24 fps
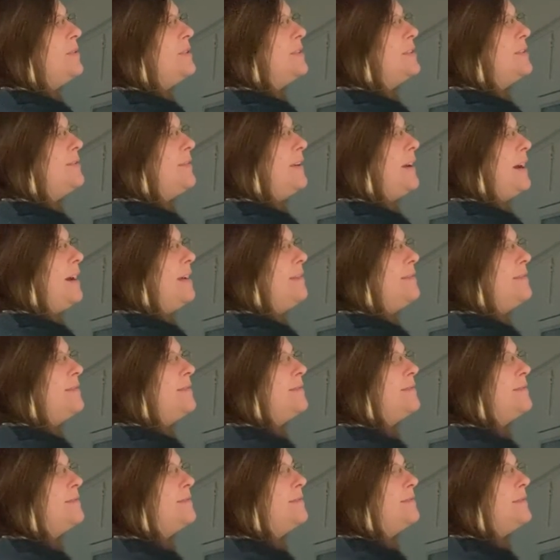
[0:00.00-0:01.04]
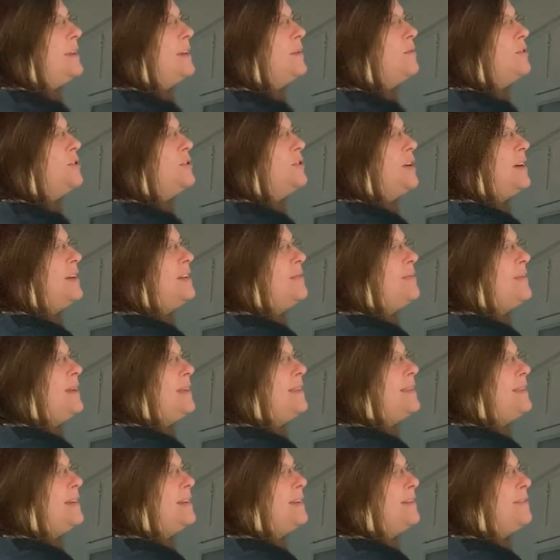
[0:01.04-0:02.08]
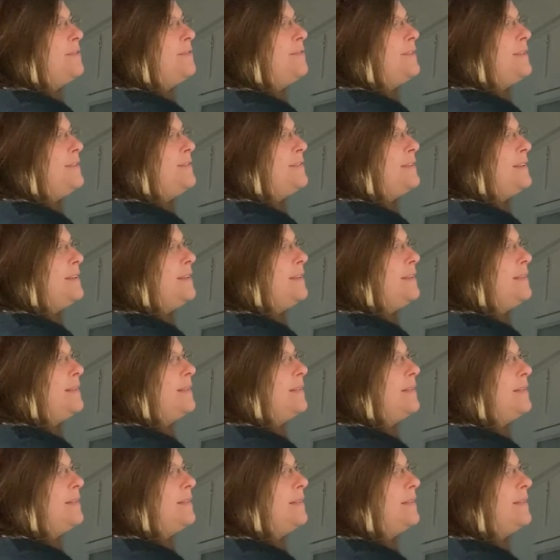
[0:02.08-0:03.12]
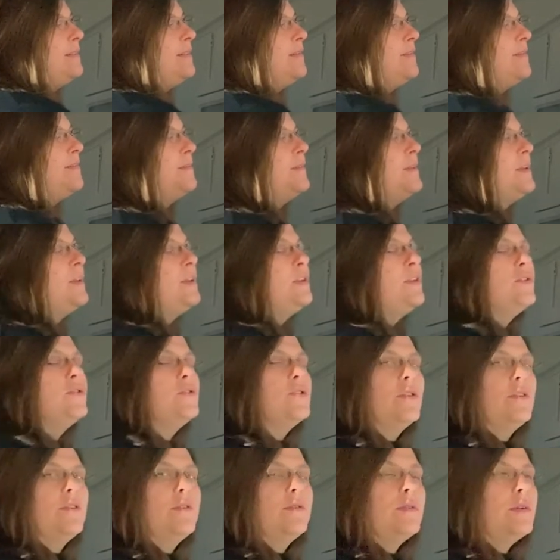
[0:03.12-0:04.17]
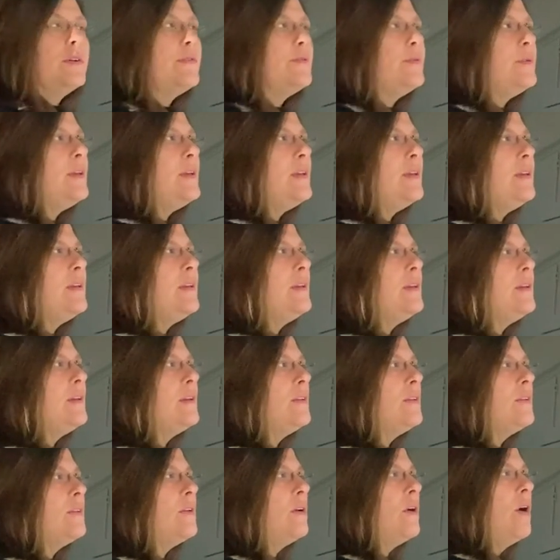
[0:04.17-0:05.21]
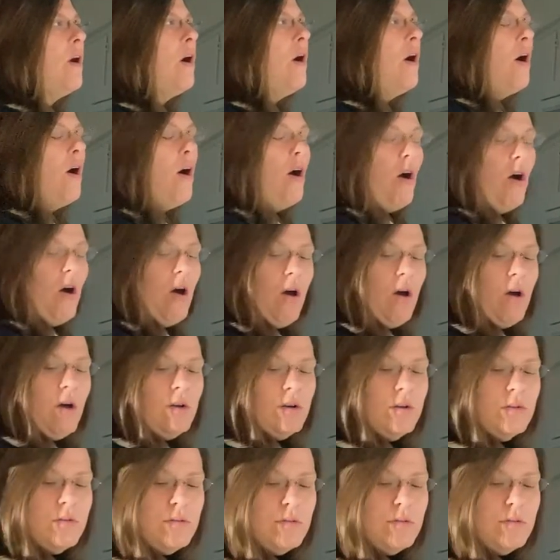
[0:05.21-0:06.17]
is 5, and we're trying to make that into 50. So if we, I